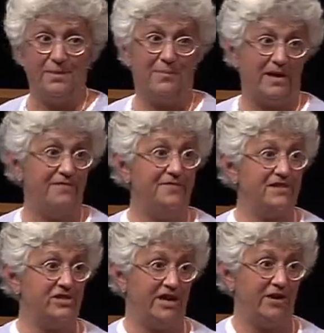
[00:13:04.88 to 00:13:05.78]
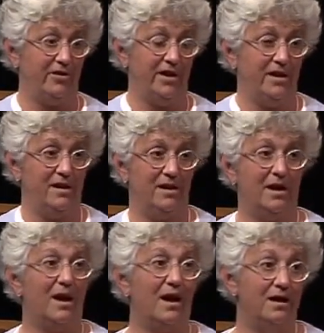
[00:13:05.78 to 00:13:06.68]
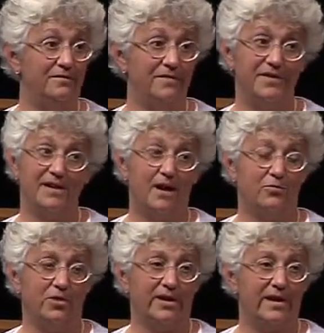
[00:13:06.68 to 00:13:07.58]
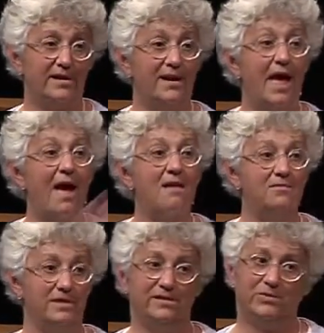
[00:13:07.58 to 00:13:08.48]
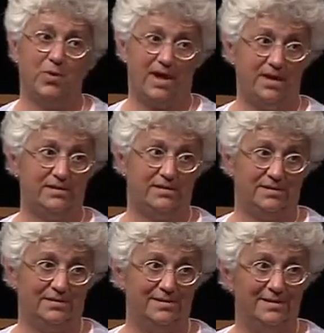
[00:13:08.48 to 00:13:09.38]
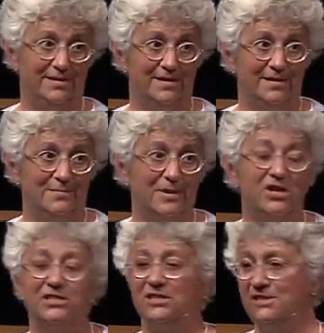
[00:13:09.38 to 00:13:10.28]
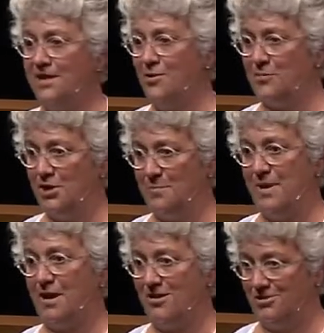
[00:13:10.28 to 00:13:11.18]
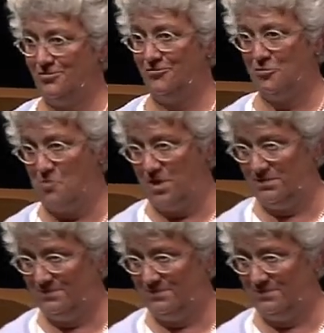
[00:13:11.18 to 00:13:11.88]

the beneficiary of the network in countless ways. Because she's here, I'm going to pick on her for one.